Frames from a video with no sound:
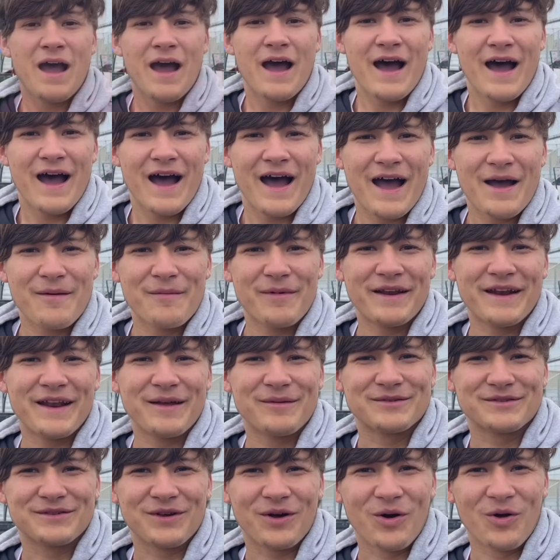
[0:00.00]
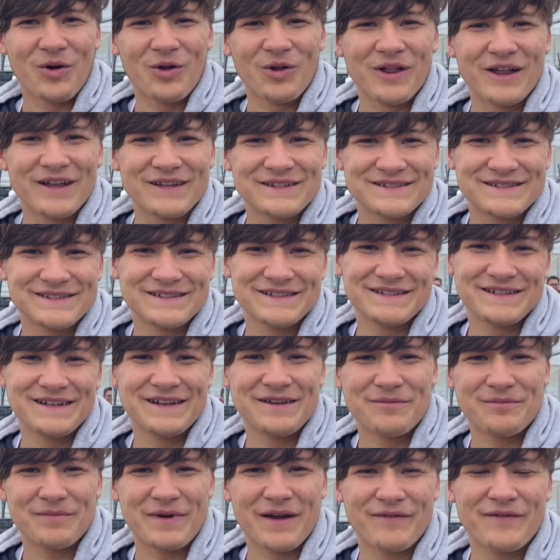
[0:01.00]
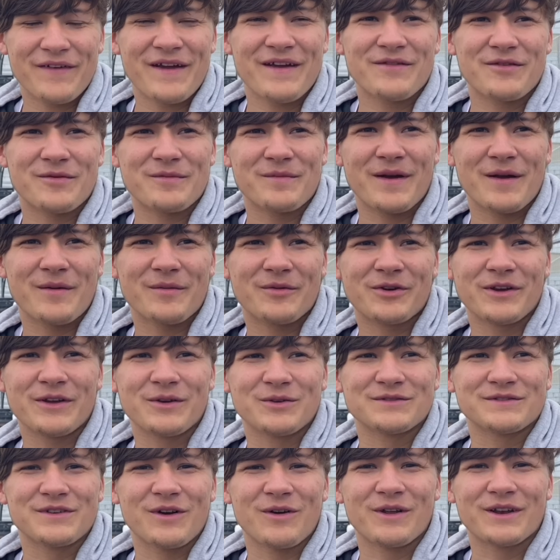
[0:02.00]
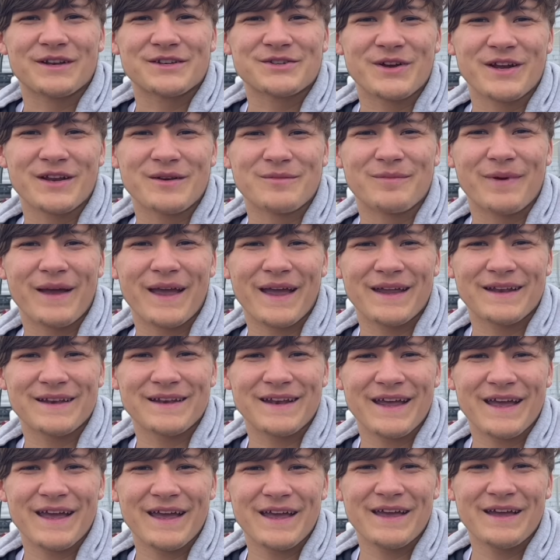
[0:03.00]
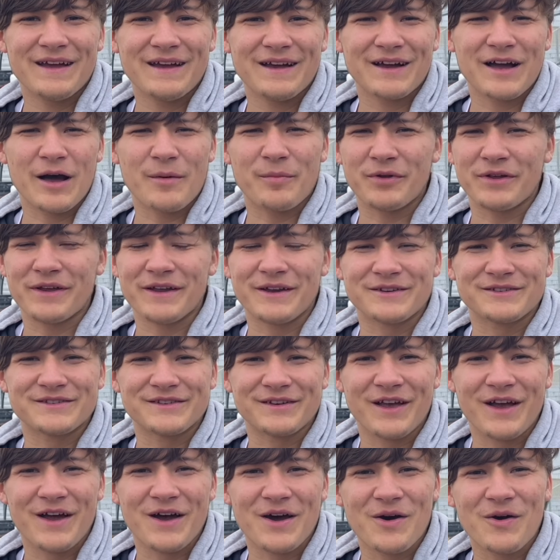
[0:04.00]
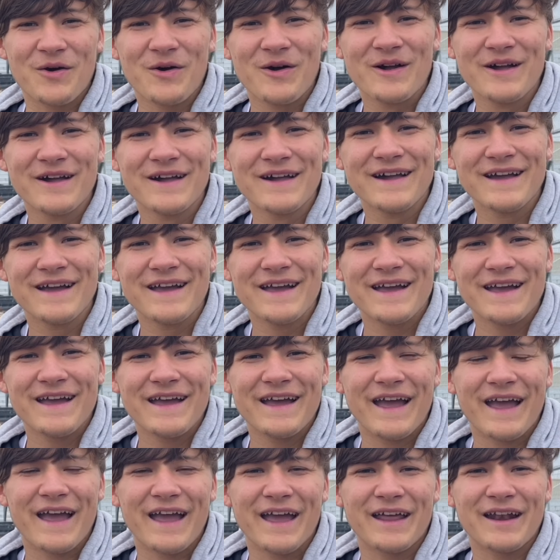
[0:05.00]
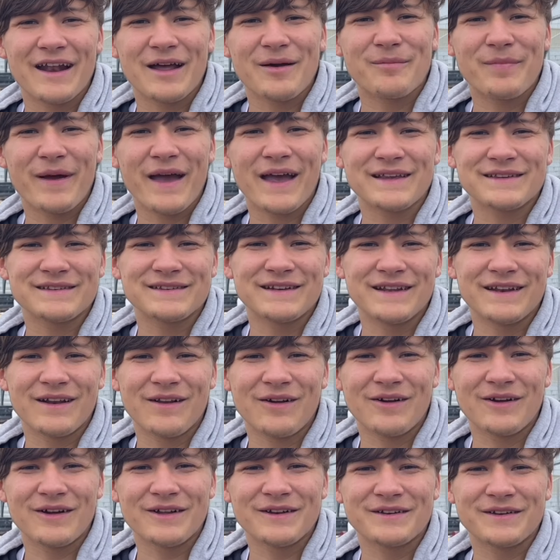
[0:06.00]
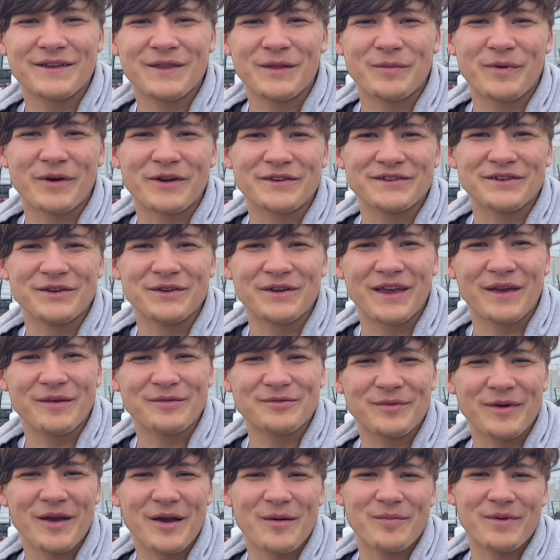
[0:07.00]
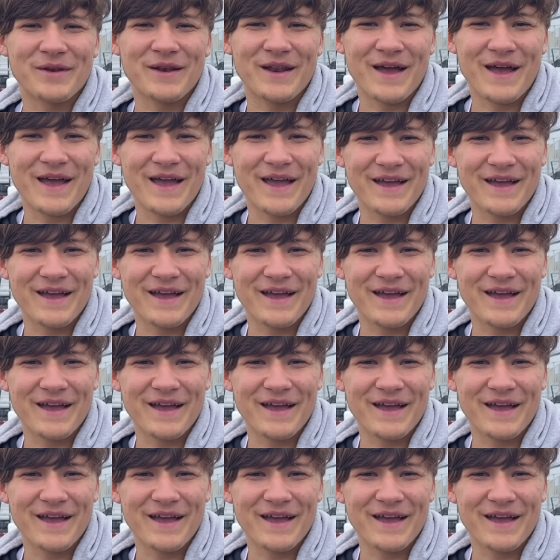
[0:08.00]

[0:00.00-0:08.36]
Hi, my name is Cole Hudson. My favorite memory was going to Trenton Band Day a couple years ago, and I'm passing it on to the person who keeps me up at night.